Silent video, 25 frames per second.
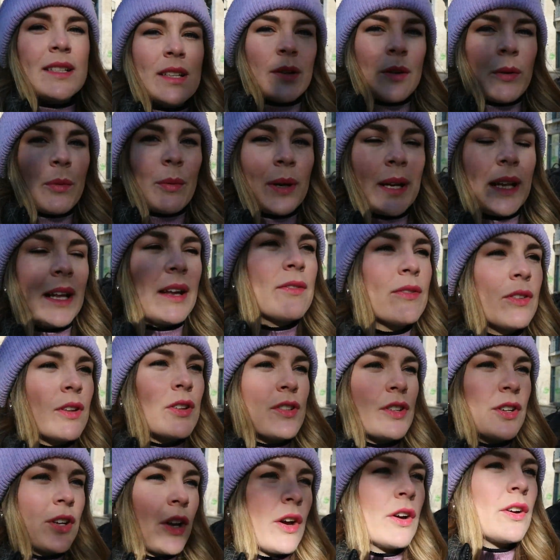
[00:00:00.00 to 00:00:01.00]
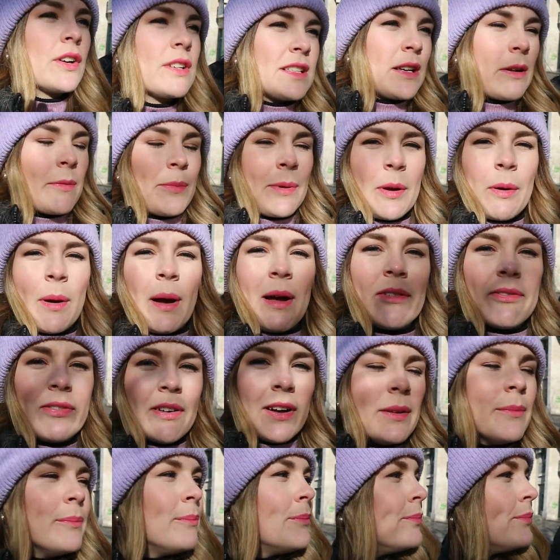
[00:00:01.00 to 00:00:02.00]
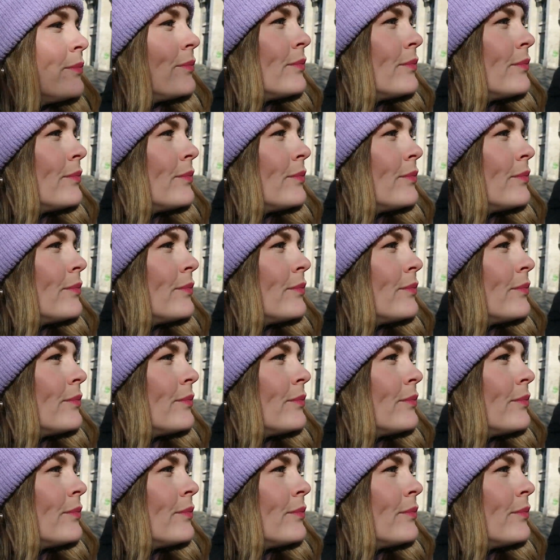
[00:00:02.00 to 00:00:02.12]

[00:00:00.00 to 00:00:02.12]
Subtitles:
so we want to give those a go because that would be quite fun.